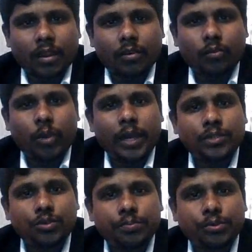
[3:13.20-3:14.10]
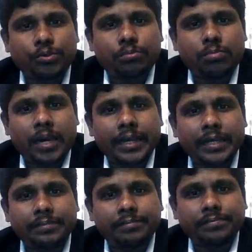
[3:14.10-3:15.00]
Where to put
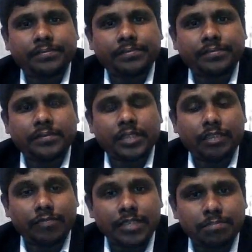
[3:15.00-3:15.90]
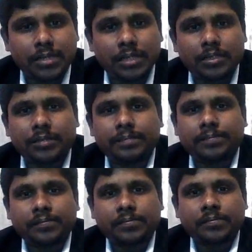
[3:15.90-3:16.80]
my investment?
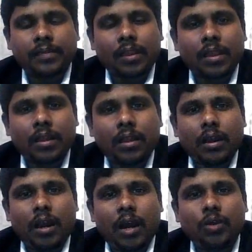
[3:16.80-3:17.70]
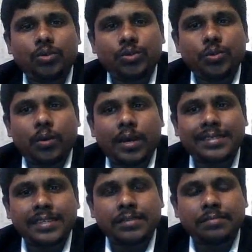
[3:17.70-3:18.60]
How to
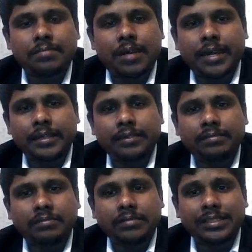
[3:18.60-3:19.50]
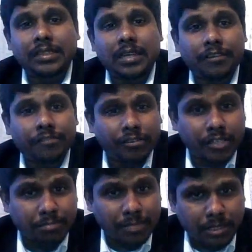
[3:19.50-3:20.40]
assess my return of
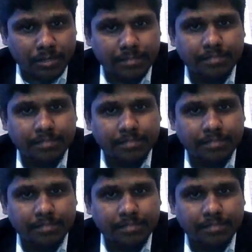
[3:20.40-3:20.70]
investment?